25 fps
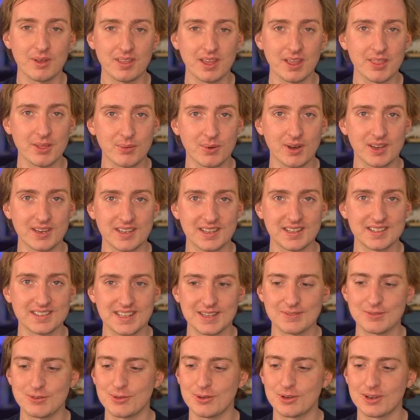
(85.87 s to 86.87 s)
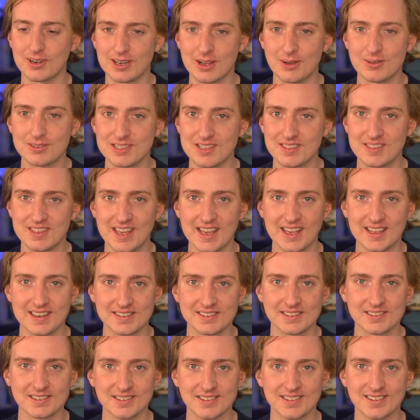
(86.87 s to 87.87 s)
the other one is if you look close at the
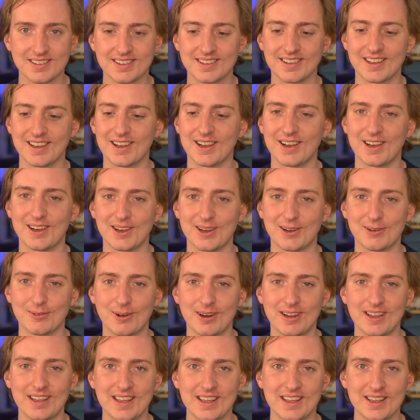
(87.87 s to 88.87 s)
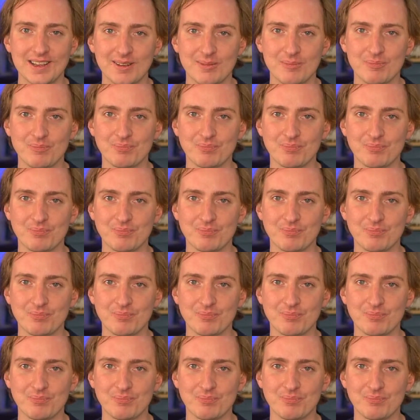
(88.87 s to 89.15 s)
end, uh, right here,